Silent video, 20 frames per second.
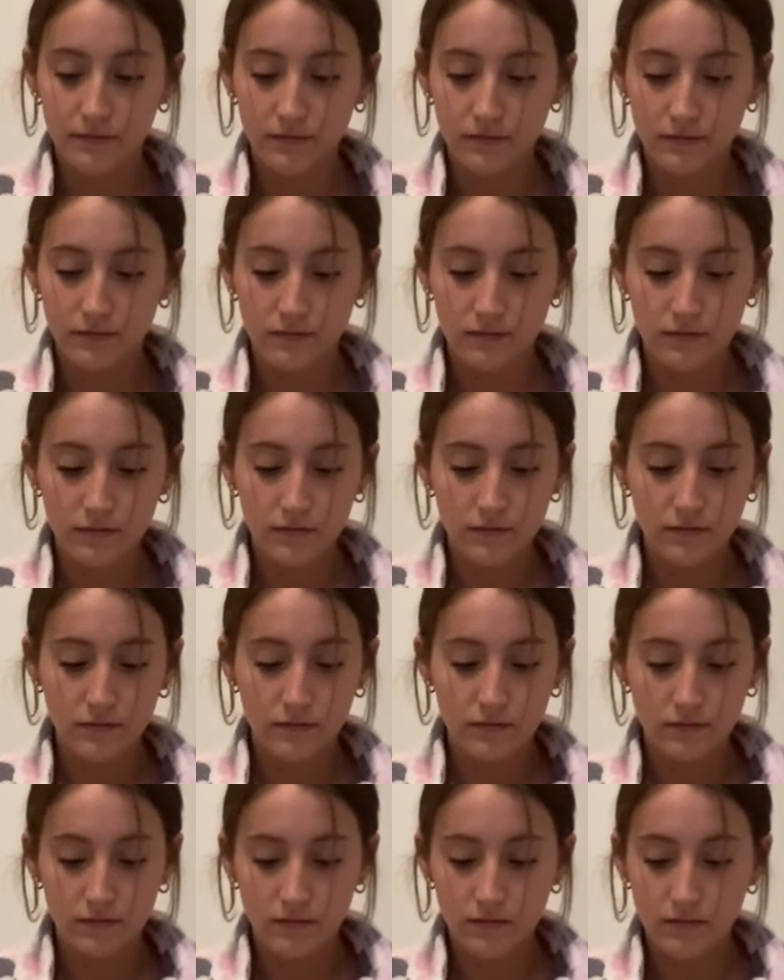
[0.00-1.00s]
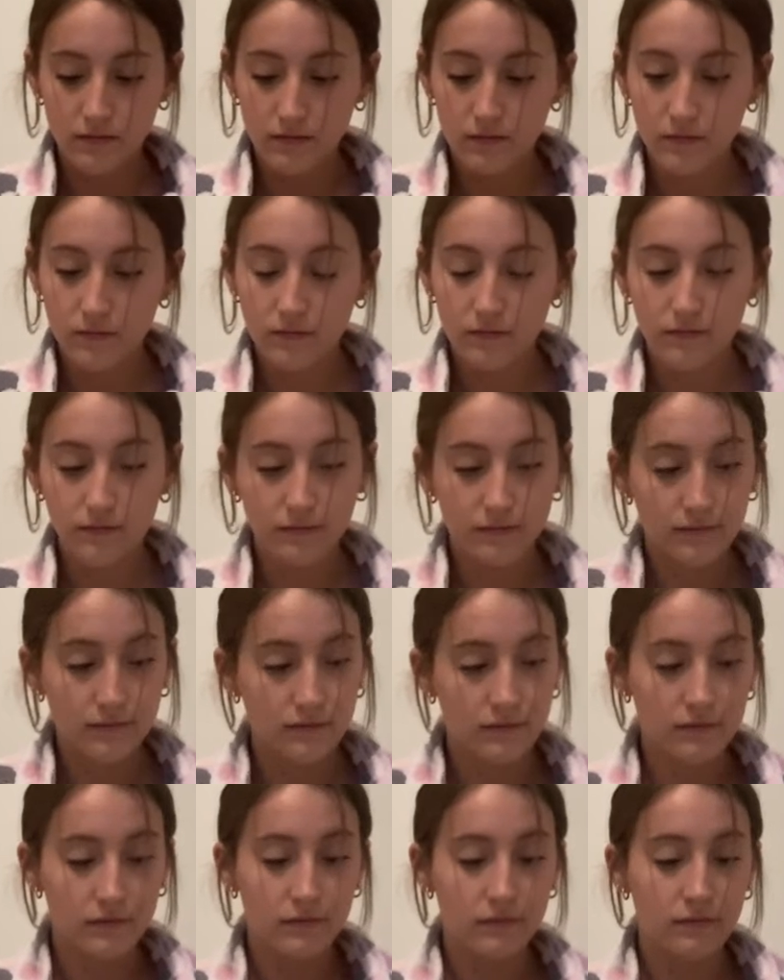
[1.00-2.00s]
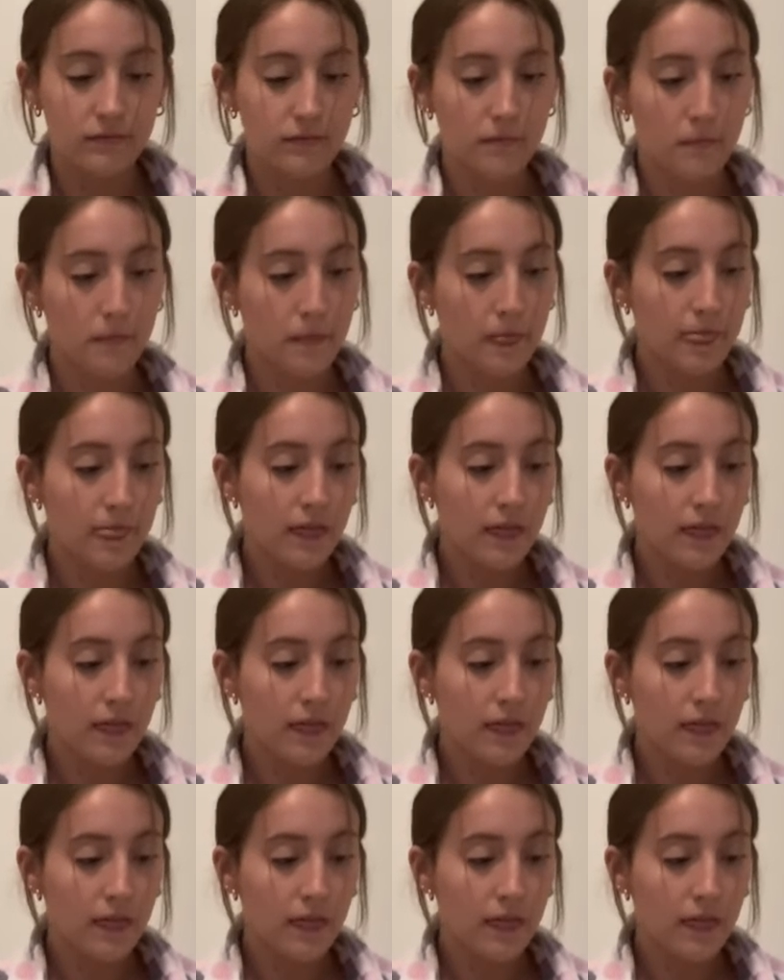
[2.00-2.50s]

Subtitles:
(no one is talking)